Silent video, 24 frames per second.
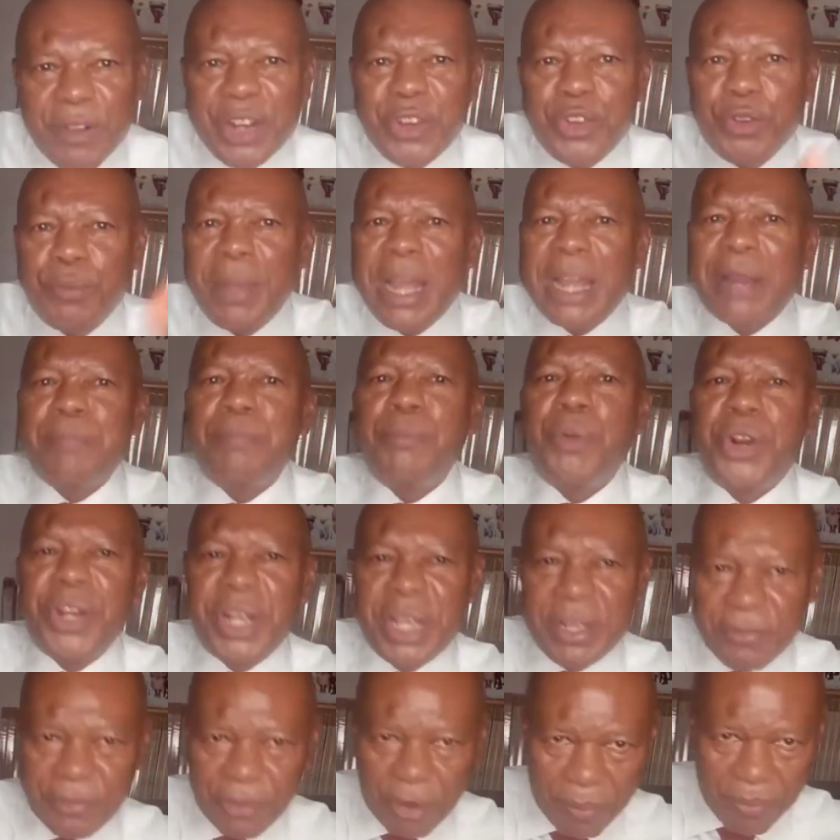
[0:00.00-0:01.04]
When you make
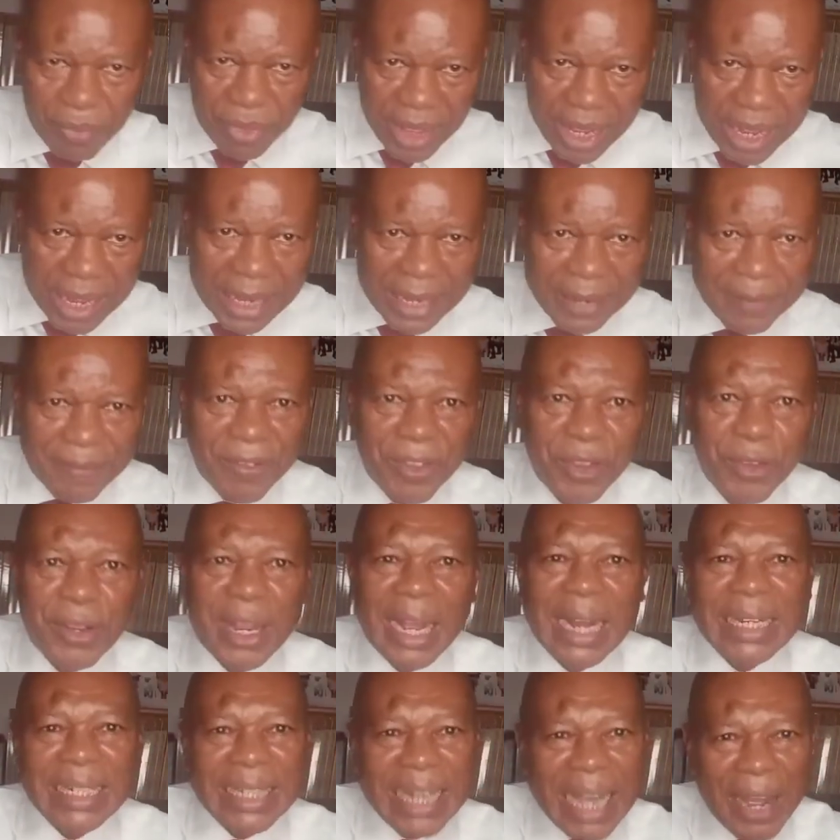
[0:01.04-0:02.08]
money from there, you
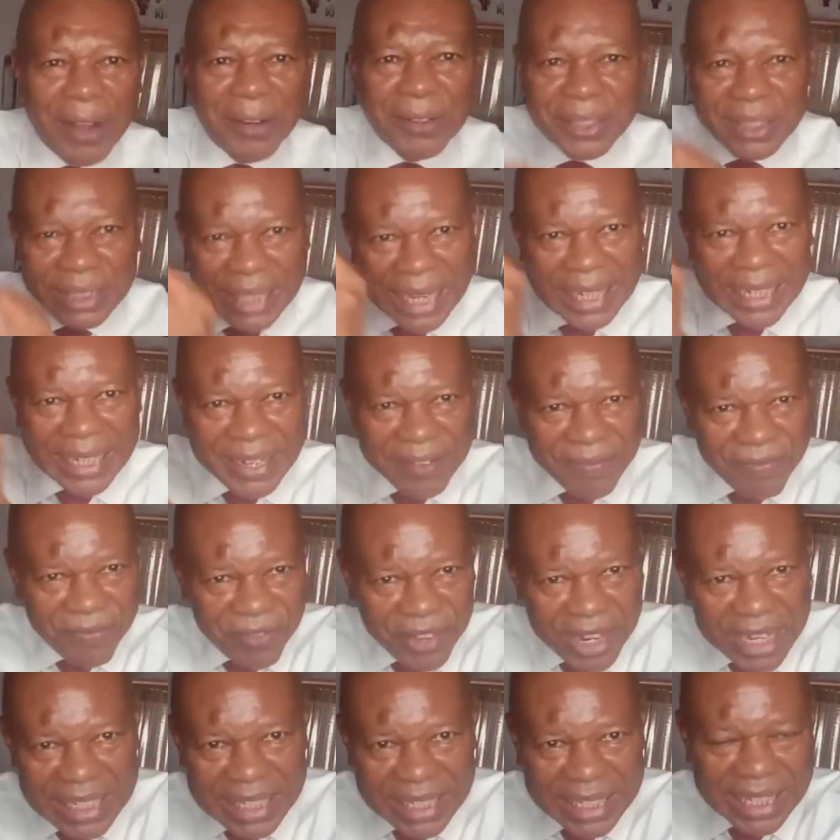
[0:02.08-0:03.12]
can now start
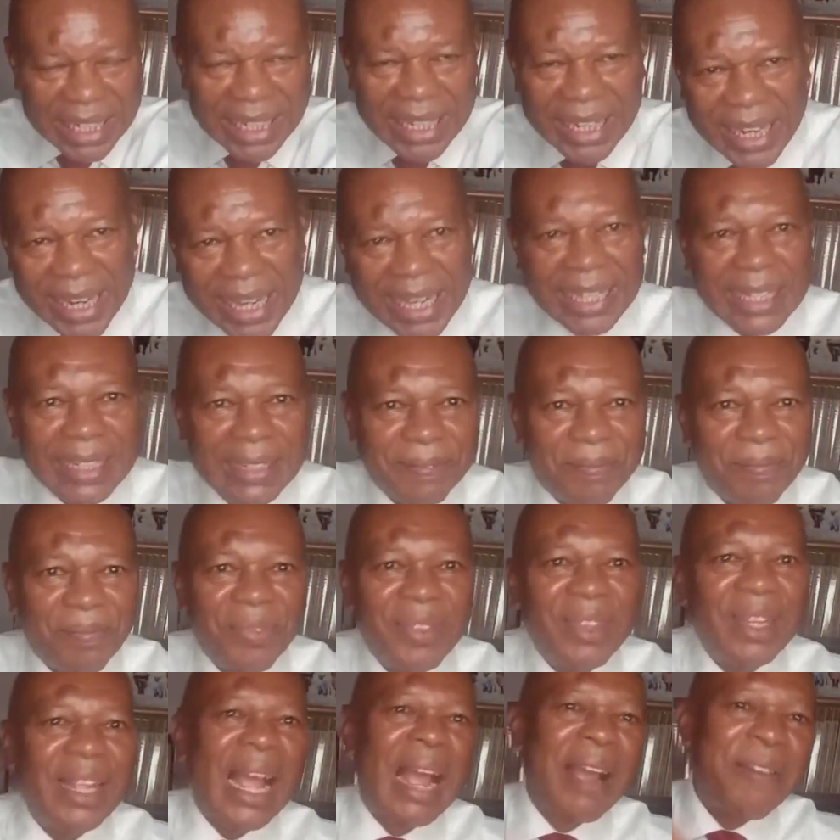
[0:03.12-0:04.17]
investing in
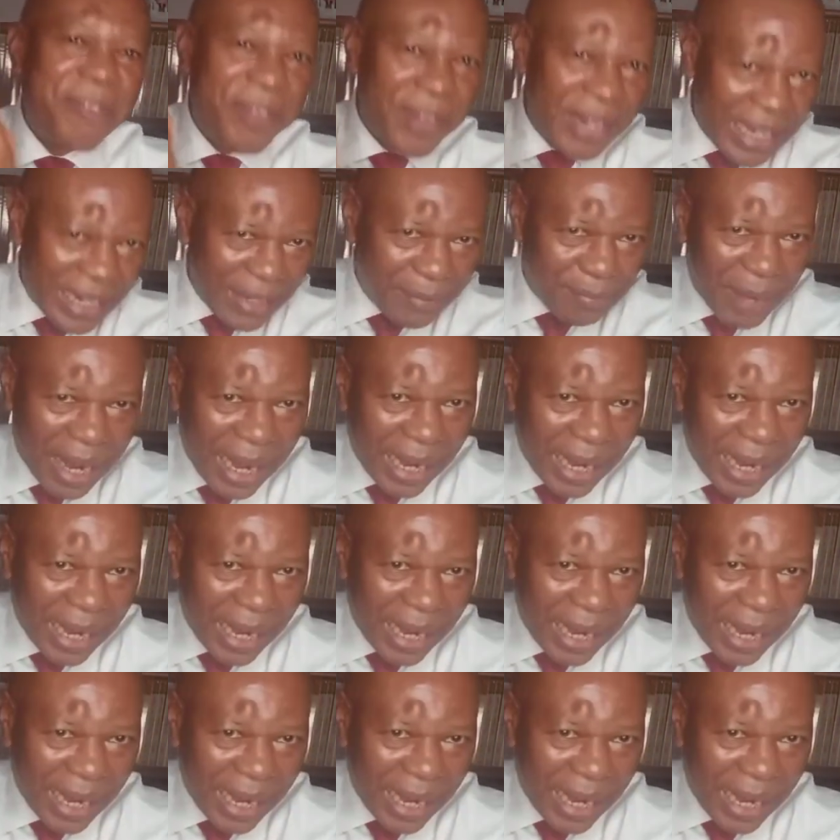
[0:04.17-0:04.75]
affiliate